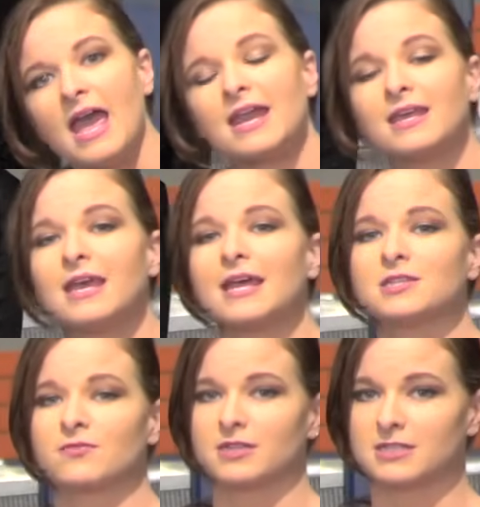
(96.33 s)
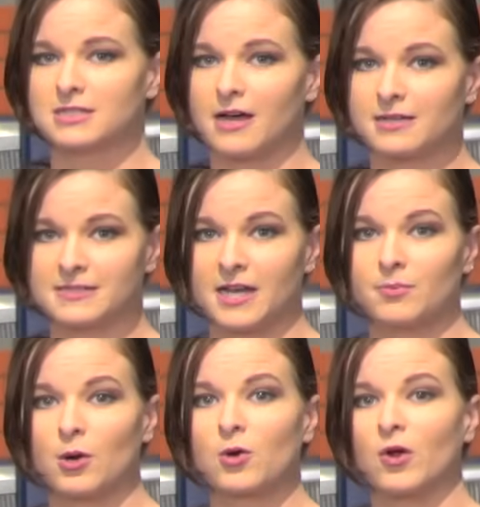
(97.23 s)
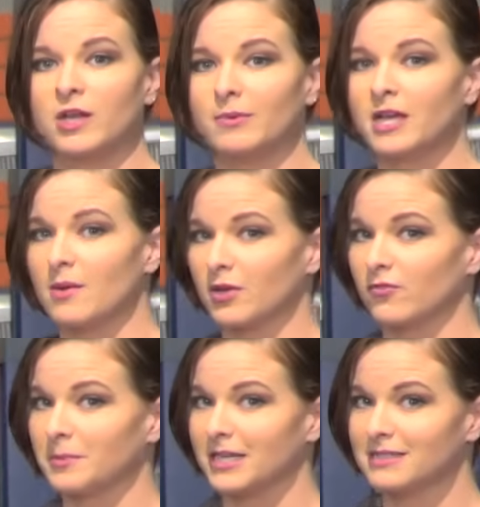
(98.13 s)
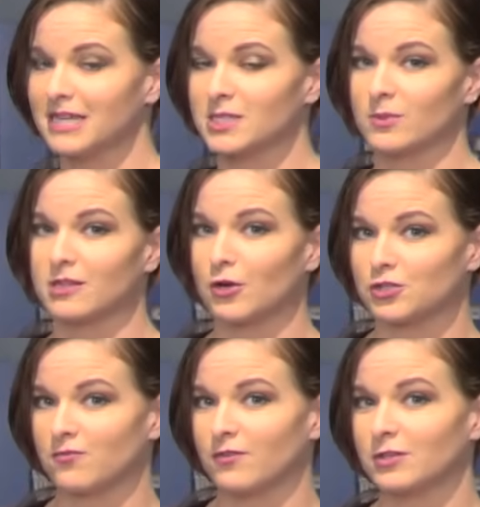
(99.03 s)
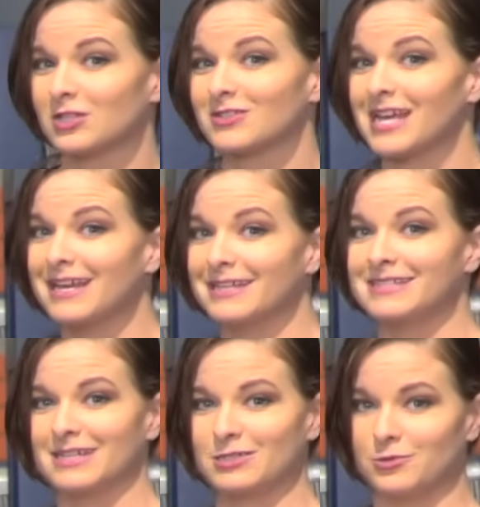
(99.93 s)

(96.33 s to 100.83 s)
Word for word: Any gains over the stock setup are going to be coming from the intakes with larger filters and intake